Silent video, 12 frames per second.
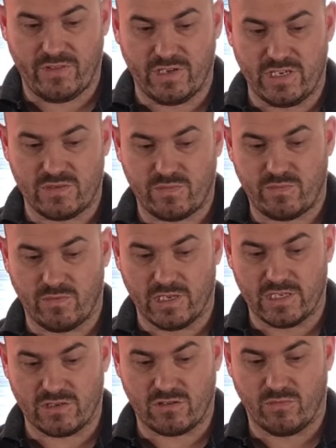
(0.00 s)
these
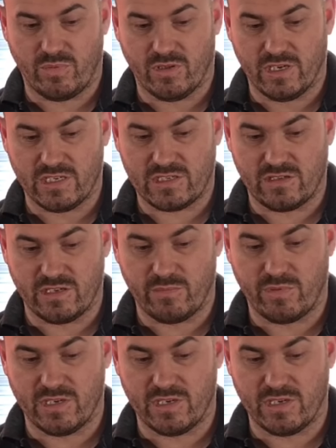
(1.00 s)
laser cut plates, they're